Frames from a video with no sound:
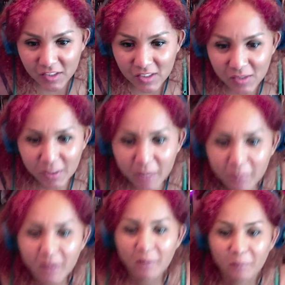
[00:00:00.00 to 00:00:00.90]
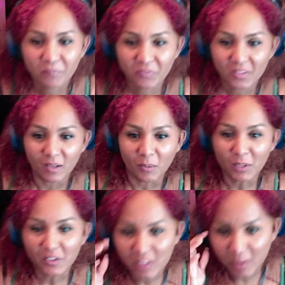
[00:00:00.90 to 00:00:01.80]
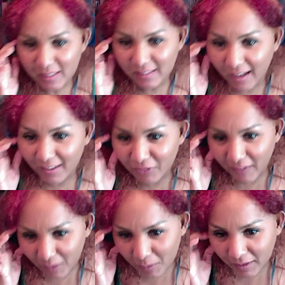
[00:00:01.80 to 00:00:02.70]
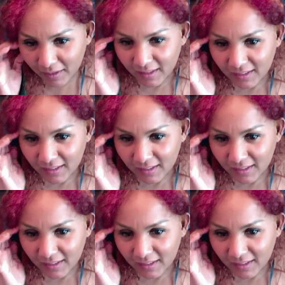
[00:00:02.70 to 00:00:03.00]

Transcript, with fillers: streamer with just 9 followers,